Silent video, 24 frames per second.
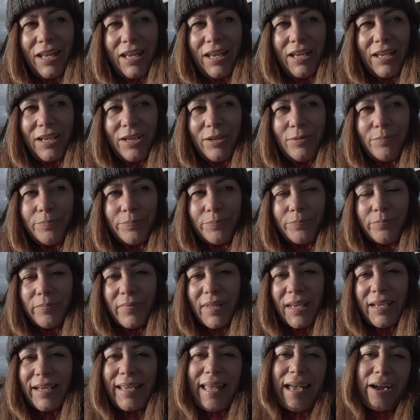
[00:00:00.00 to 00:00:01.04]

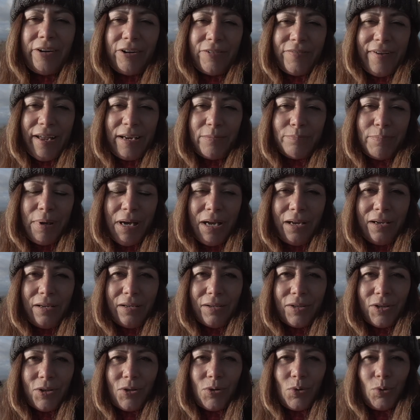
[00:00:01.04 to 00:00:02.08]
caravan
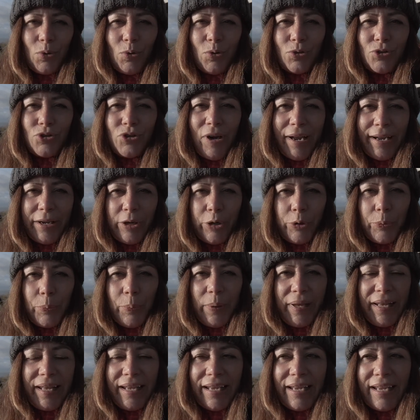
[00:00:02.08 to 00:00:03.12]
park called Treco
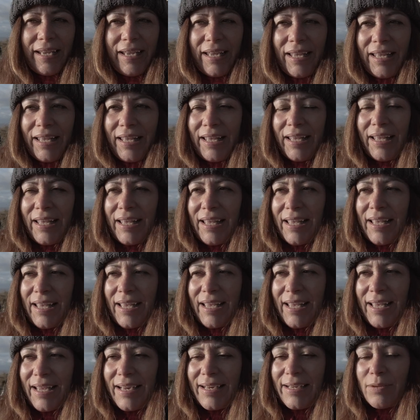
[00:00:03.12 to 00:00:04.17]
Bay,
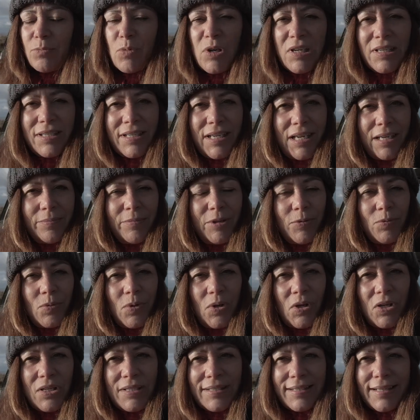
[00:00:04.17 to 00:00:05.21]
and at one time it
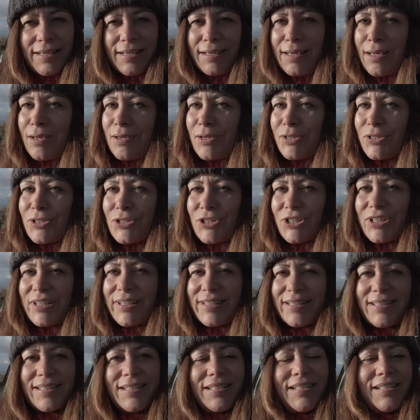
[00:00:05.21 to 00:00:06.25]
was the
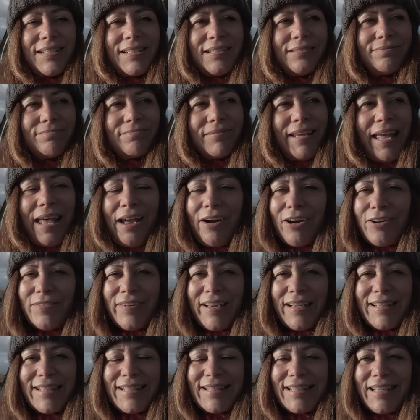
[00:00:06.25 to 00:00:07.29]
largest
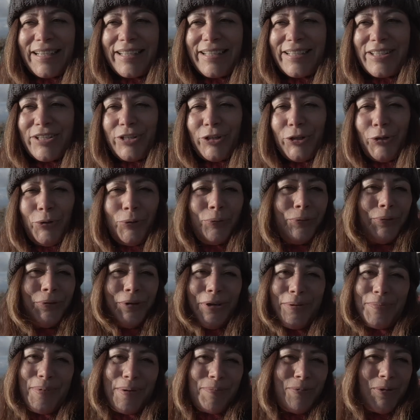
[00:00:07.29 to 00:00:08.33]
caravan site in
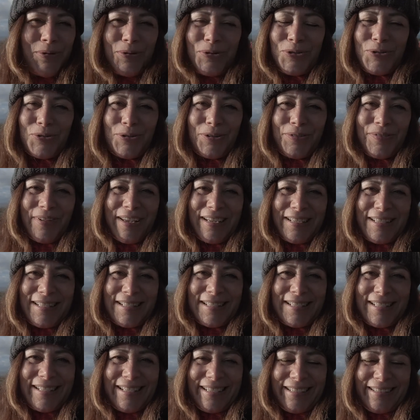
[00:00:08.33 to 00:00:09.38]
Europe. I'm not sure if
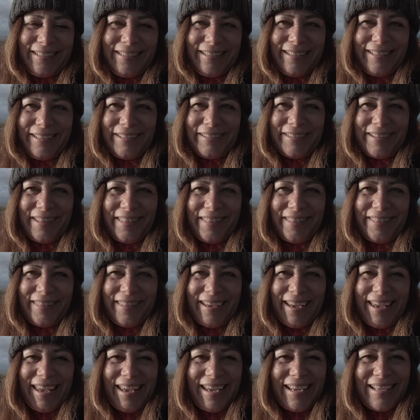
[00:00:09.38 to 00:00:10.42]
that's still
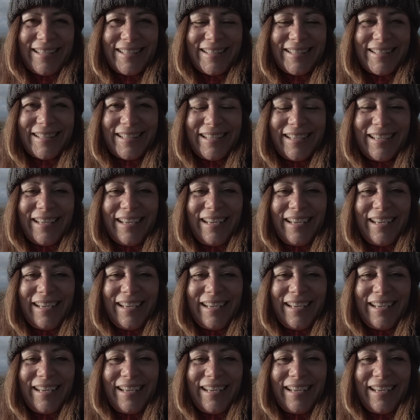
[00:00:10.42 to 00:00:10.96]
the case,